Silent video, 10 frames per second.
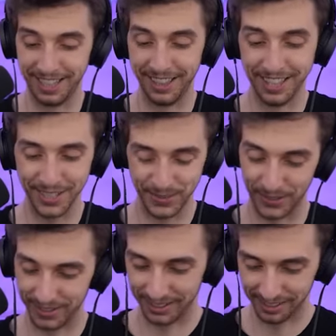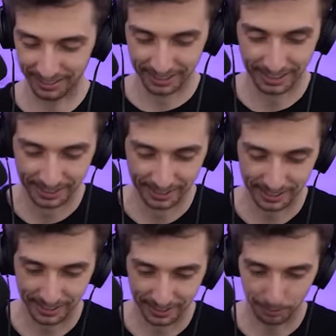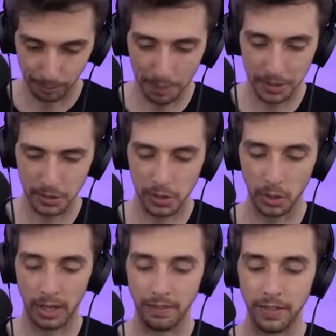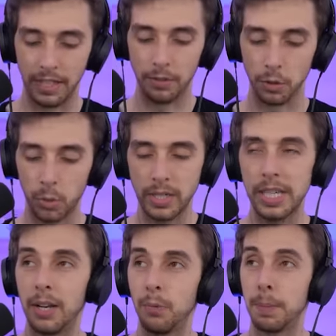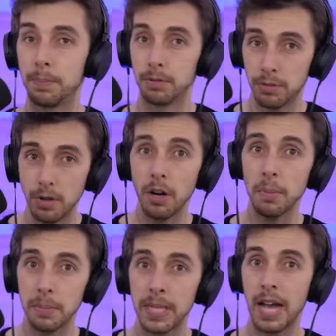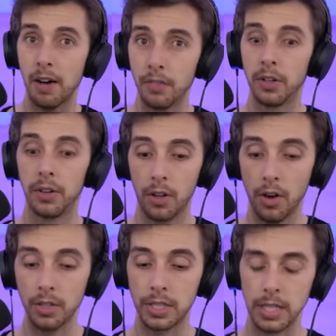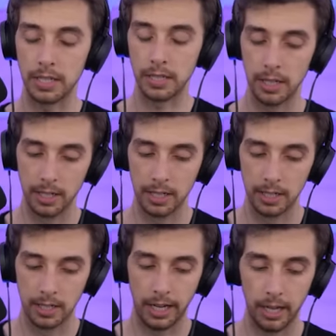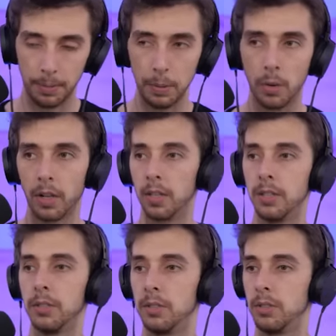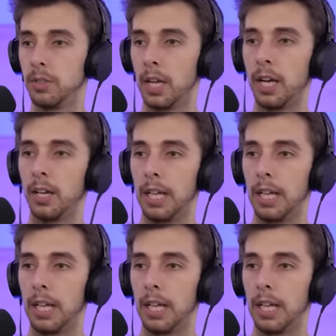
in this one. Probably because it's only level 20 and we probably haven't unlocked it. It'll be one of those, uh,